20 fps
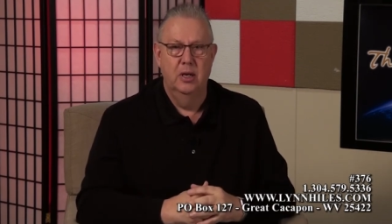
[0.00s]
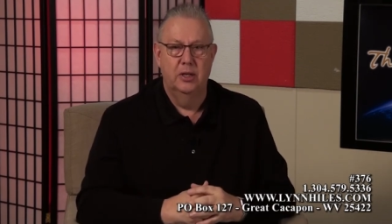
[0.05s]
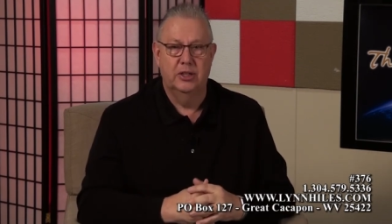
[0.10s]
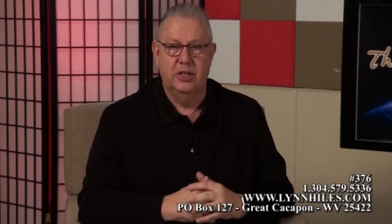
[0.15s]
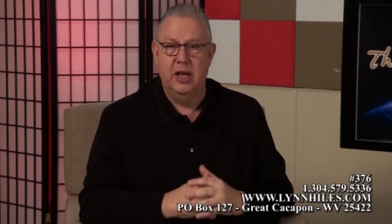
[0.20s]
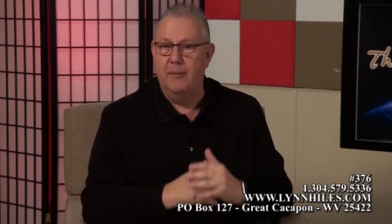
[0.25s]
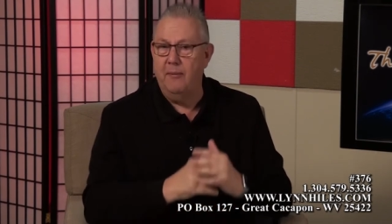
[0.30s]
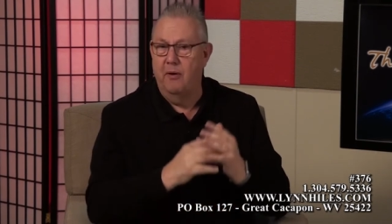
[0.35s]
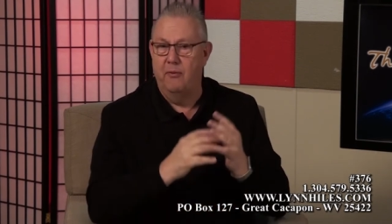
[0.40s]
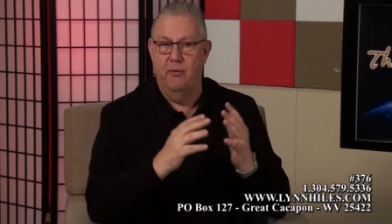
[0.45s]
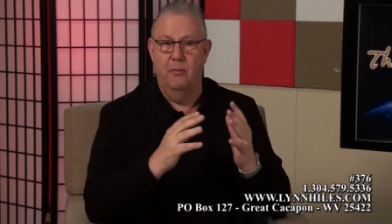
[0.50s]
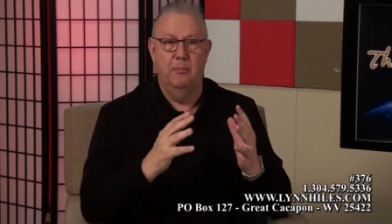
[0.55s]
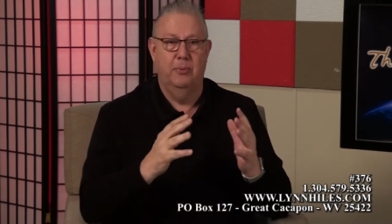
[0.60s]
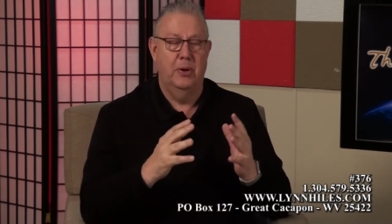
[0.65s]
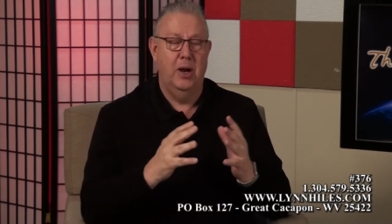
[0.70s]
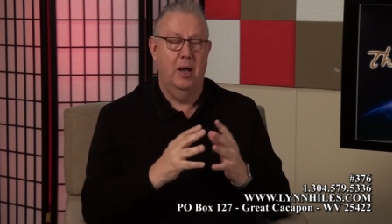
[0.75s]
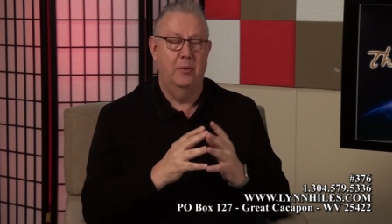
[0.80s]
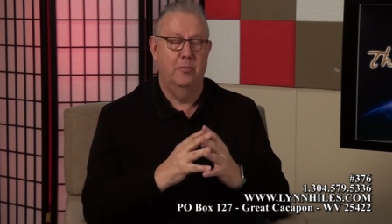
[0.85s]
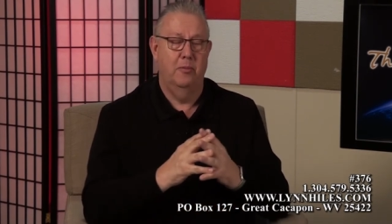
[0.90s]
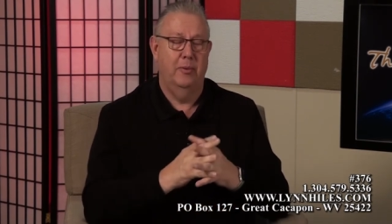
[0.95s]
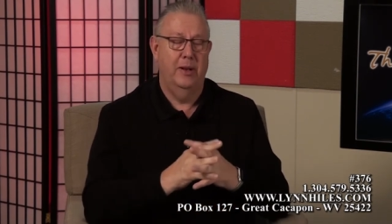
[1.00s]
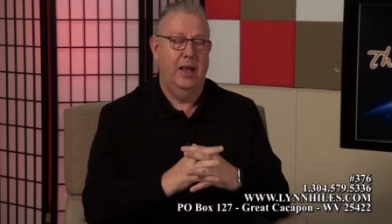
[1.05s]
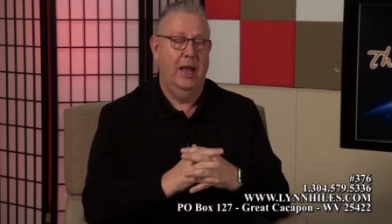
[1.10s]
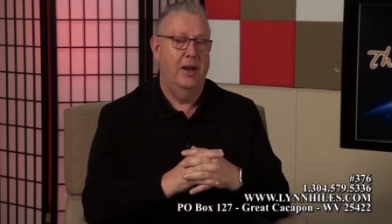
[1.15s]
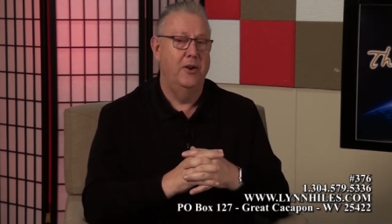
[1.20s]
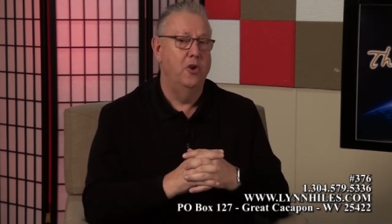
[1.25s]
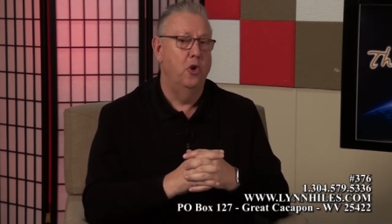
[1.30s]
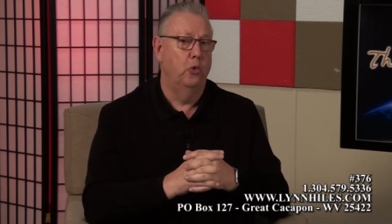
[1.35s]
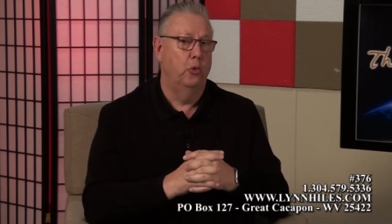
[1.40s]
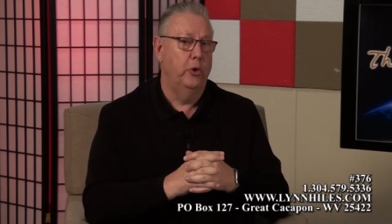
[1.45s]
Some of them probably
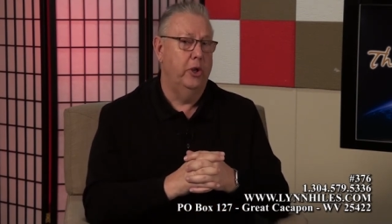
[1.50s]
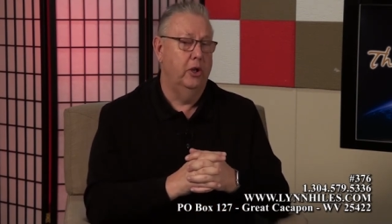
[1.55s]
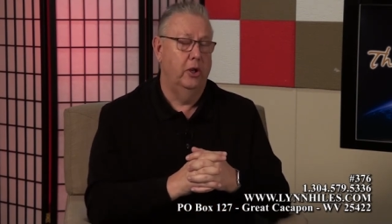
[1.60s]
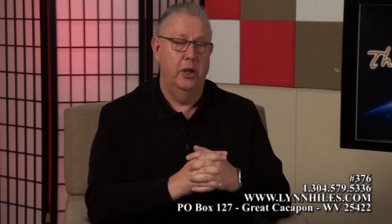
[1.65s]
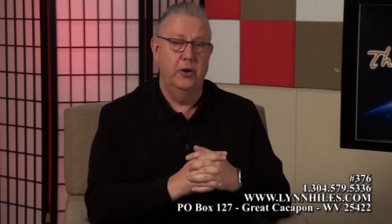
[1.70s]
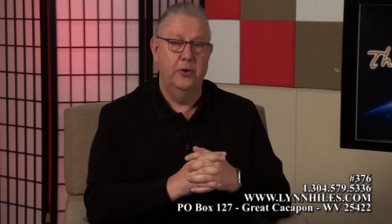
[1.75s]
had no real